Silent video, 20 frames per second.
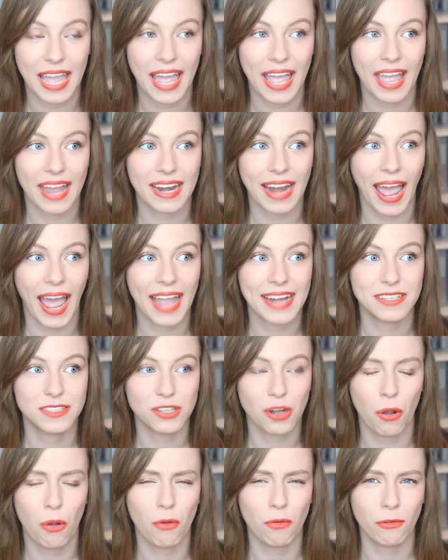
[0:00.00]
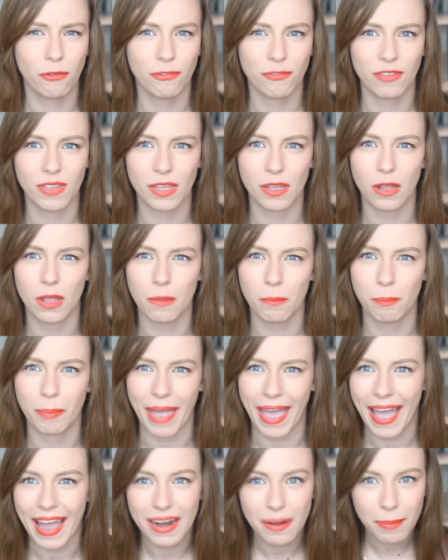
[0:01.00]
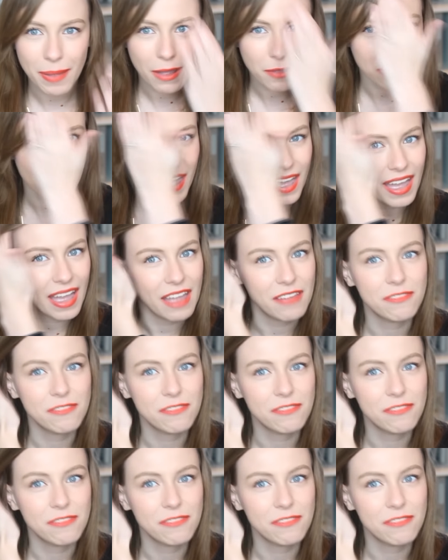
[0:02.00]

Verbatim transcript: and I don't feel bad about that.